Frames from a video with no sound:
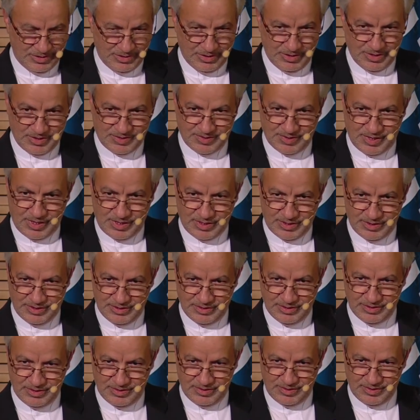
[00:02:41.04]
Exactly
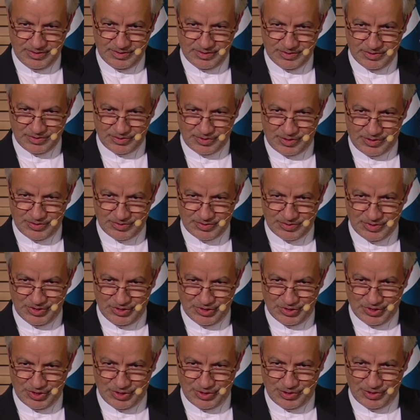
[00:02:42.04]
this is the
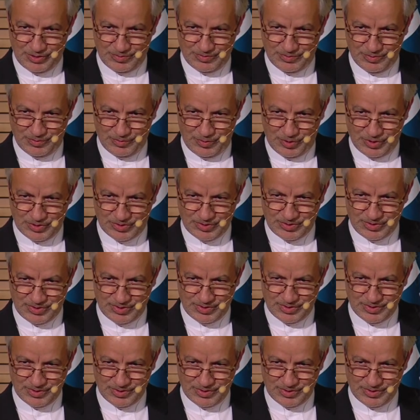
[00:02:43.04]
translation of what